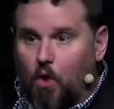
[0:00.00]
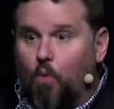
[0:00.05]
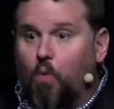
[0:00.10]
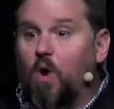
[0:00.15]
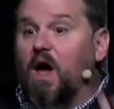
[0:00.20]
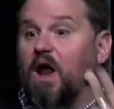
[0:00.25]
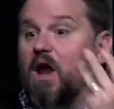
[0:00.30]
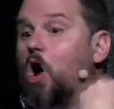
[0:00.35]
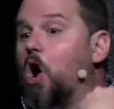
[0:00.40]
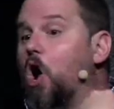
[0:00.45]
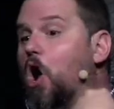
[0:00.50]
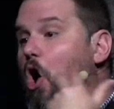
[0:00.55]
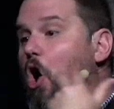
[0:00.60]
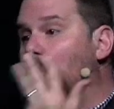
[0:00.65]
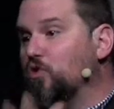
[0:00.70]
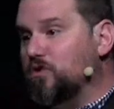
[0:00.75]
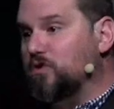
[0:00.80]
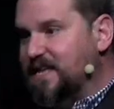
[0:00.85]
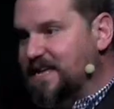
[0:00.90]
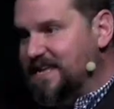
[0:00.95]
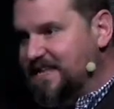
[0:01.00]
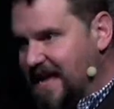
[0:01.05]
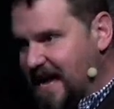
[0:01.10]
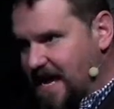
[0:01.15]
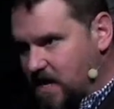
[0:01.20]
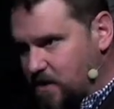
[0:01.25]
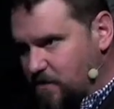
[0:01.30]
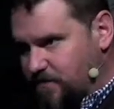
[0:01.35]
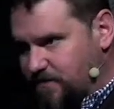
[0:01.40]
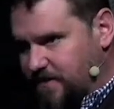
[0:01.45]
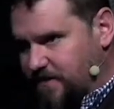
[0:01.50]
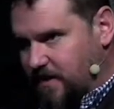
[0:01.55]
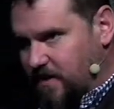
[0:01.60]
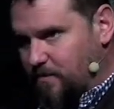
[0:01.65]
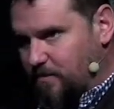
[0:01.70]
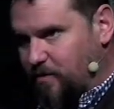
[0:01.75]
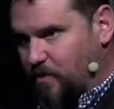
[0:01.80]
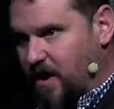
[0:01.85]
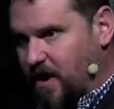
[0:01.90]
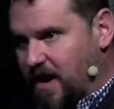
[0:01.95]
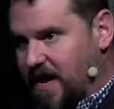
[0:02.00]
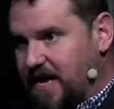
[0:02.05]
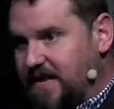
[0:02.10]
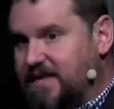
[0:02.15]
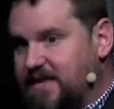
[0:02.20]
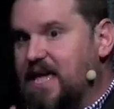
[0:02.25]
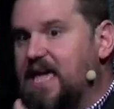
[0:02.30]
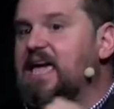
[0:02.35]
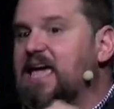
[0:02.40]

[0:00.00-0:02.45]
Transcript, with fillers: what holy day you celebrate,